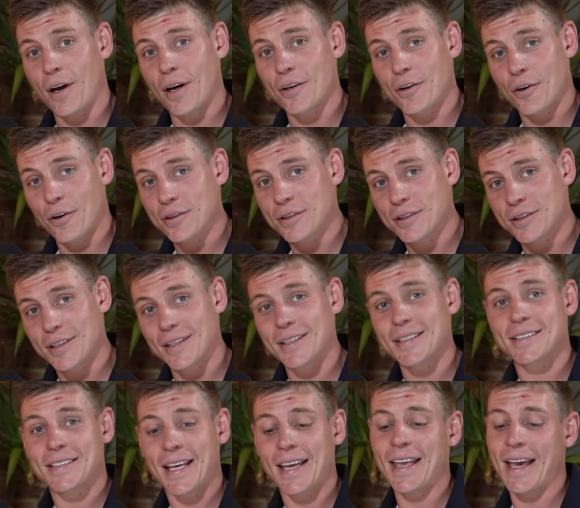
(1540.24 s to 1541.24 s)
costs?
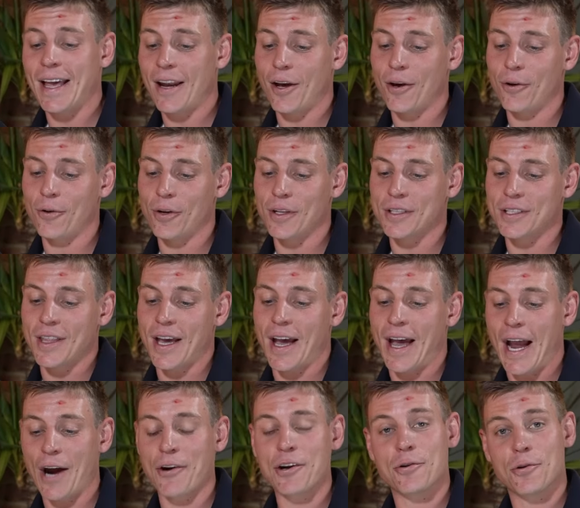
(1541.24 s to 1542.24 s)
Say hello to the
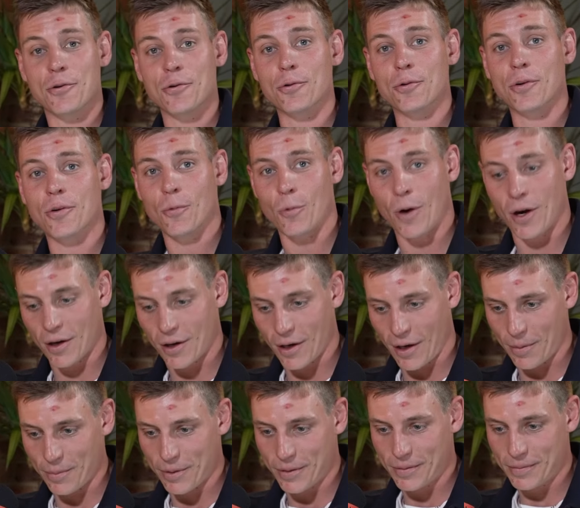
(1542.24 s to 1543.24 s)
Harry Hall One
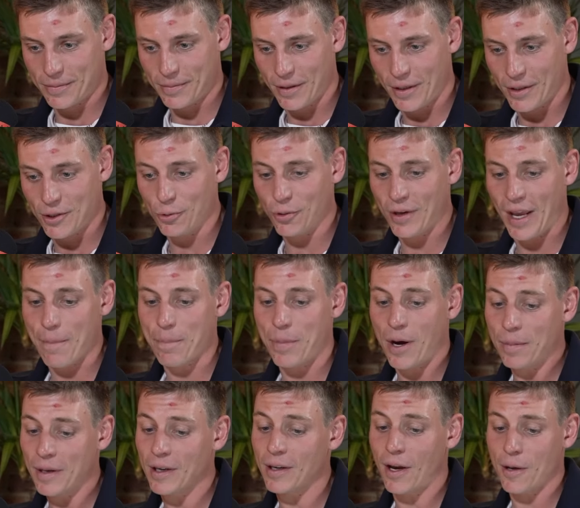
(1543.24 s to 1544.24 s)
Club. You'll get
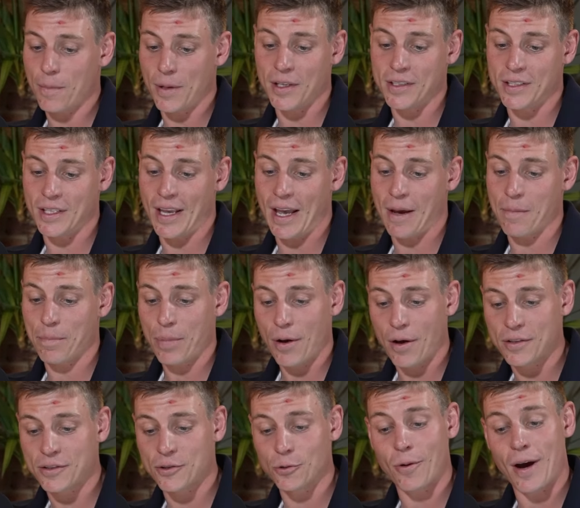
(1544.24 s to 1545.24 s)
public liability and
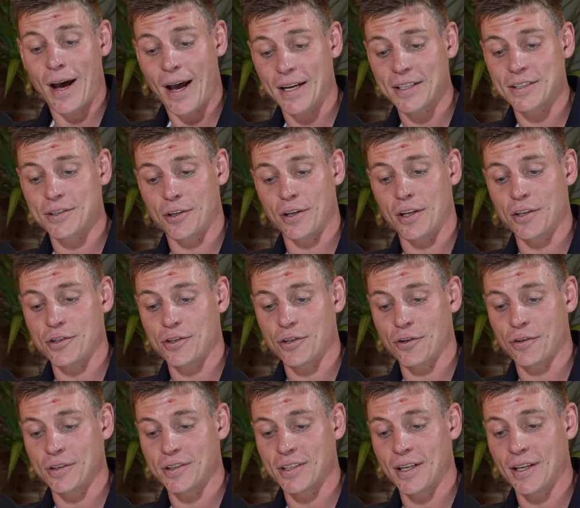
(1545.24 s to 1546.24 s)
personal accident
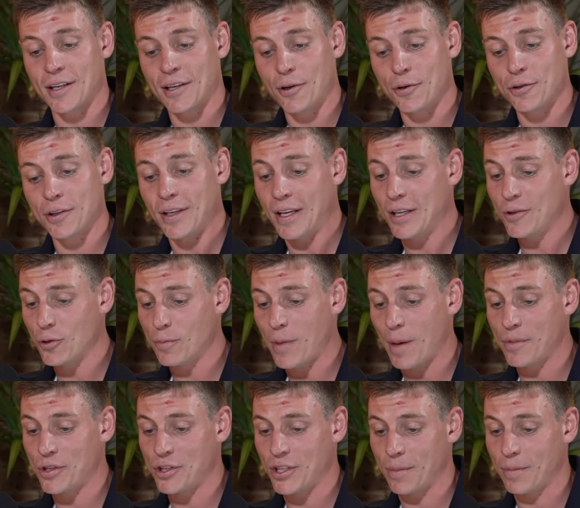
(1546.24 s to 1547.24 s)
insurance included in your
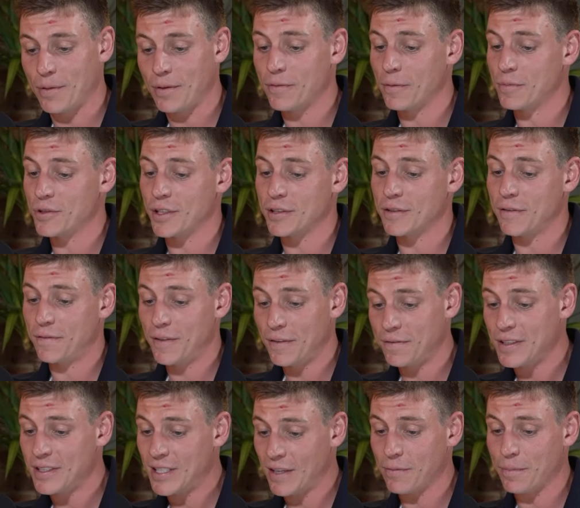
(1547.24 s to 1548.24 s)
membership from just
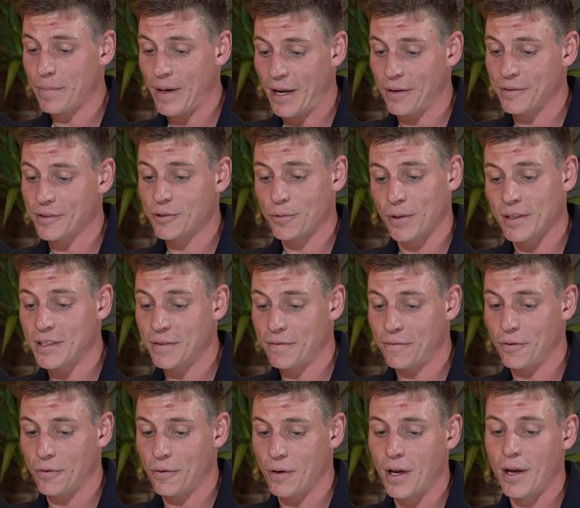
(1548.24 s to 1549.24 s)

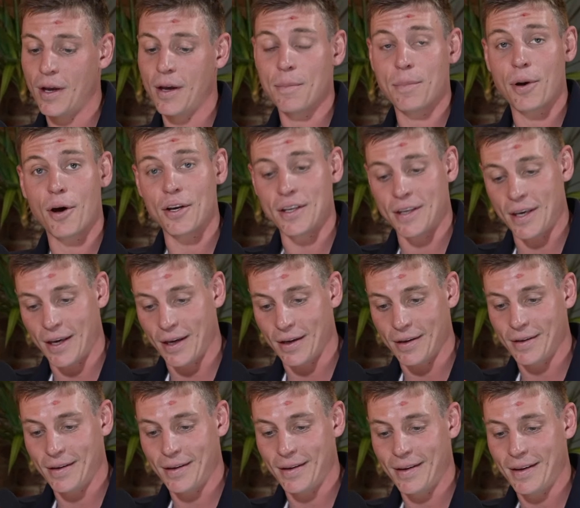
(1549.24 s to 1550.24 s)
£57.24 per year,
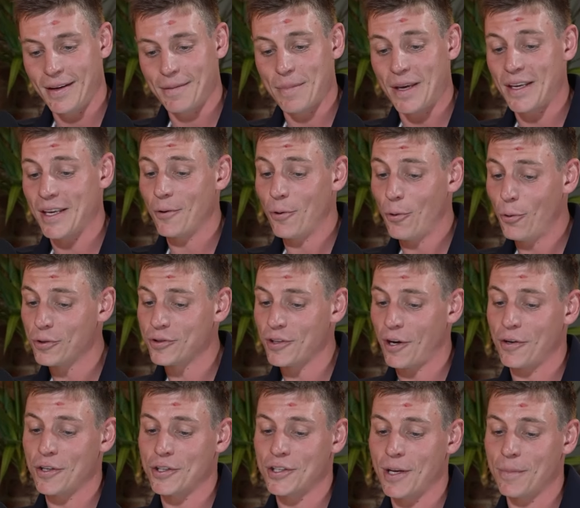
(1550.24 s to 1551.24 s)
making horse
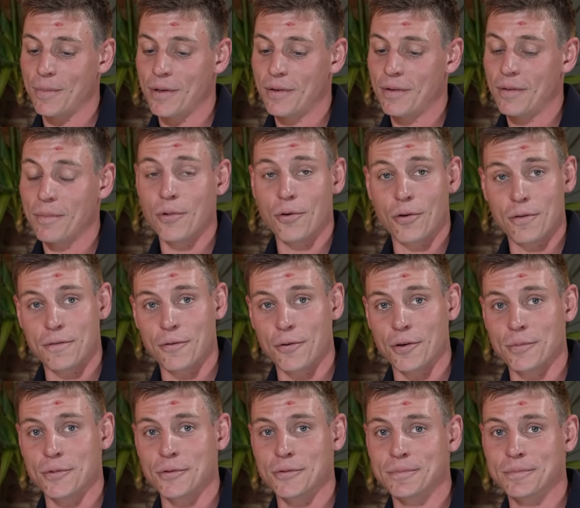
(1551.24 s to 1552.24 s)
ownership more
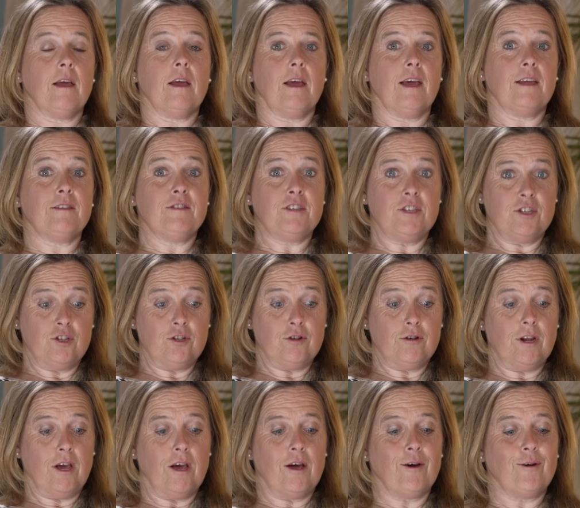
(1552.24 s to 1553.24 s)
affordable. And did you
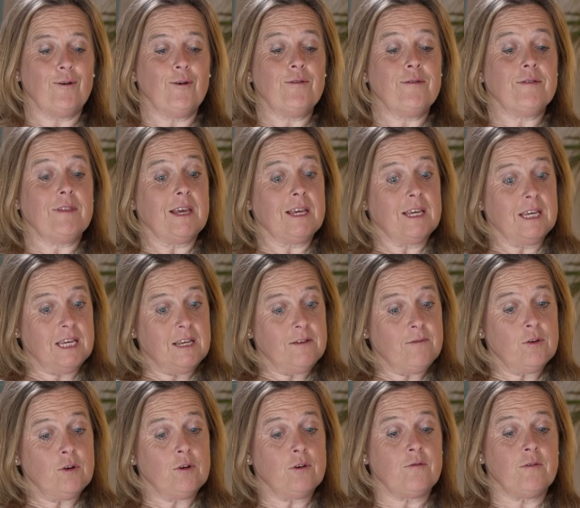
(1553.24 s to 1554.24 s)
know they
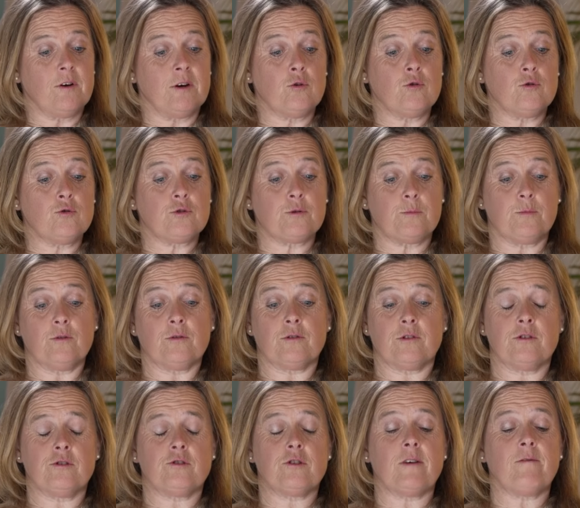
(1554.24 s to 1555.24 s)
even offer horse box
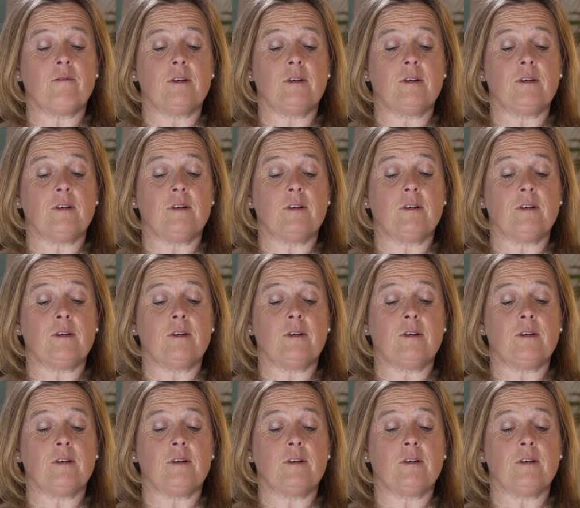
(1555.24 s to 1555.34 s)
and travel